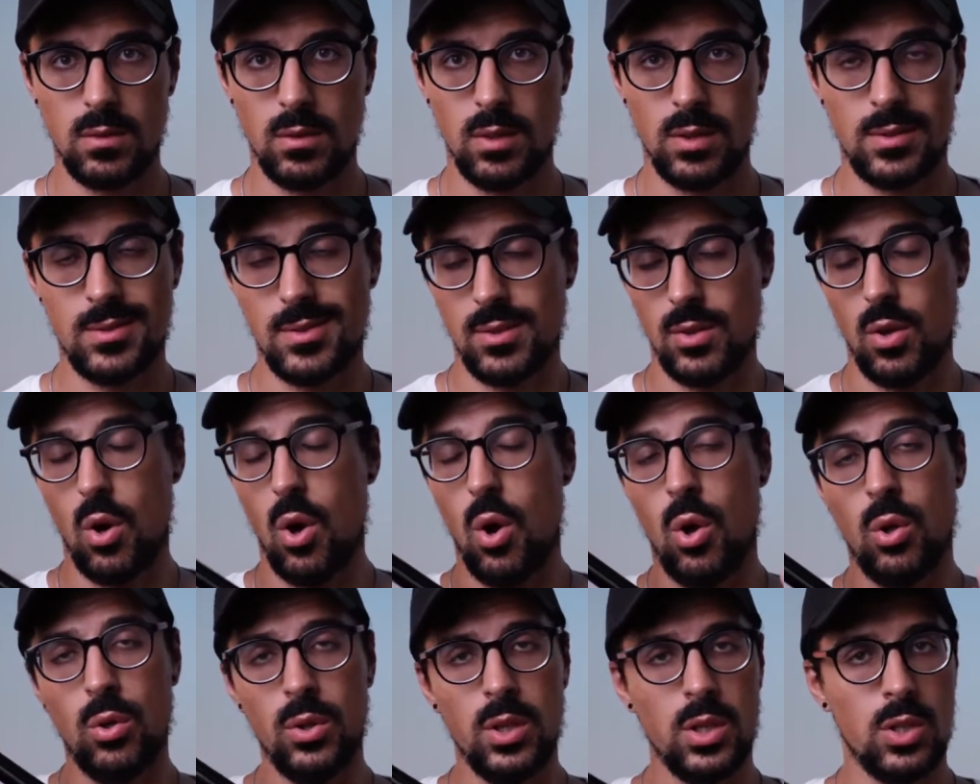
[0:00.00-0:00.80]
It's
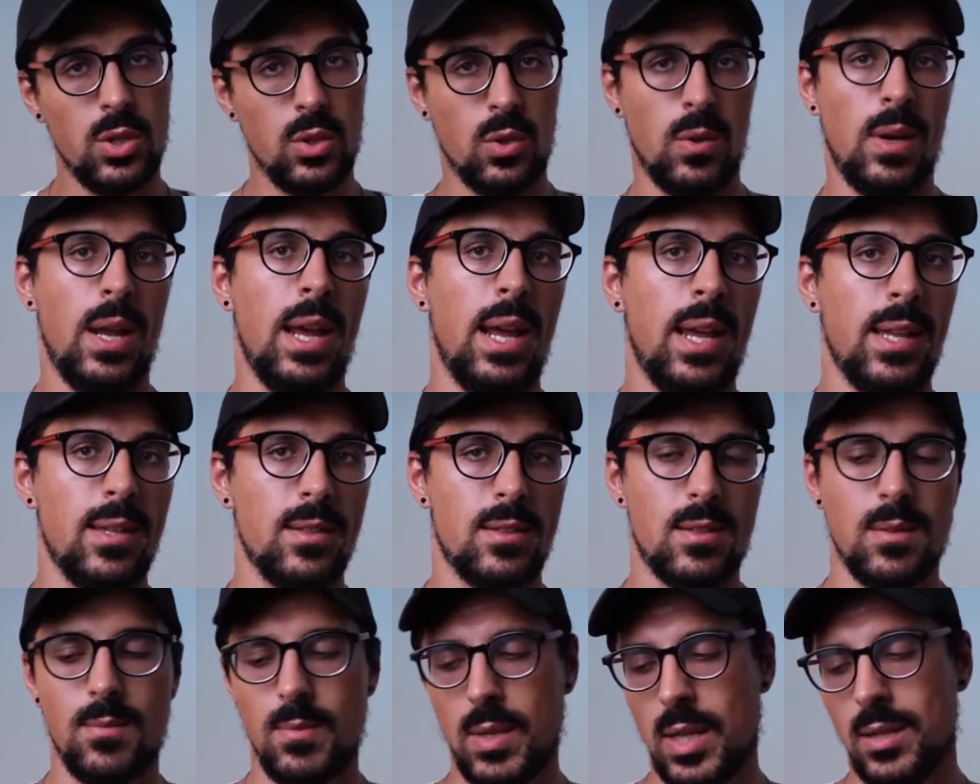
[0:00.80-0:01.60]
all in your
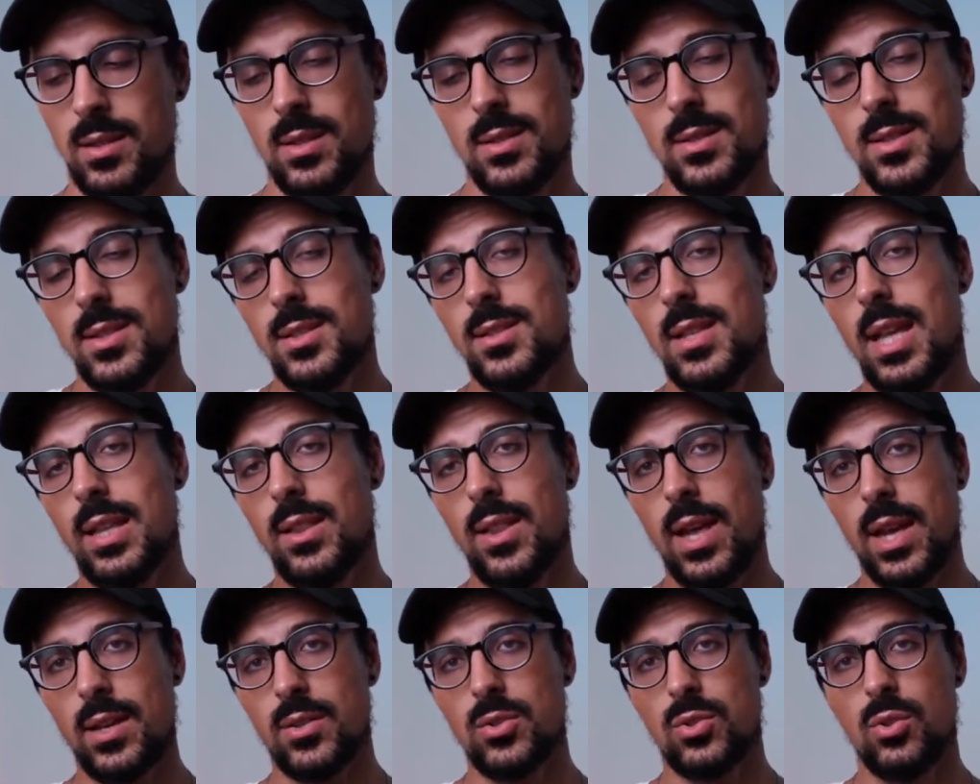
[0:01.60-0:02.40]
hands. And this is
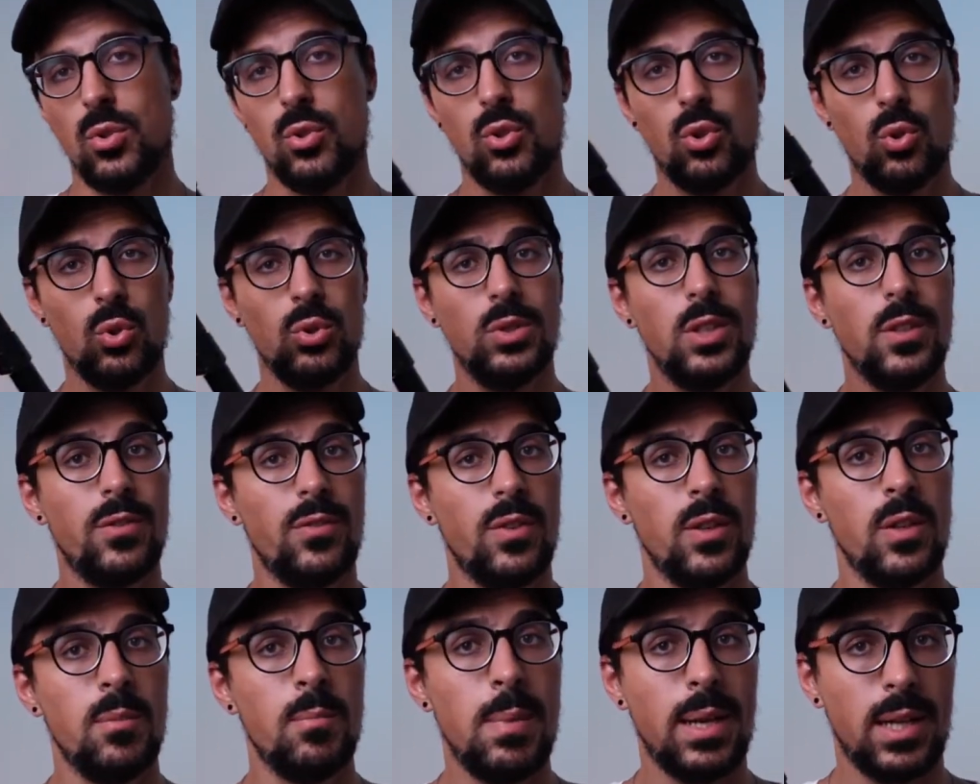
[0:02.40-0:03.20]
thanks to two
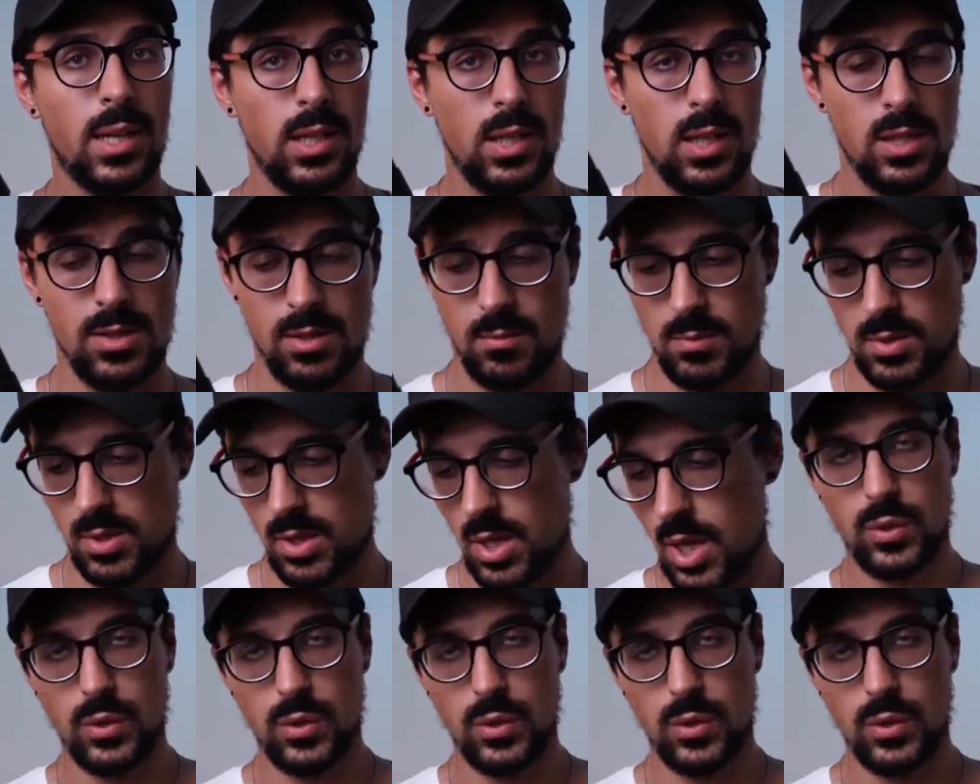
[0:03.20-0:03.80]
different mechanisms.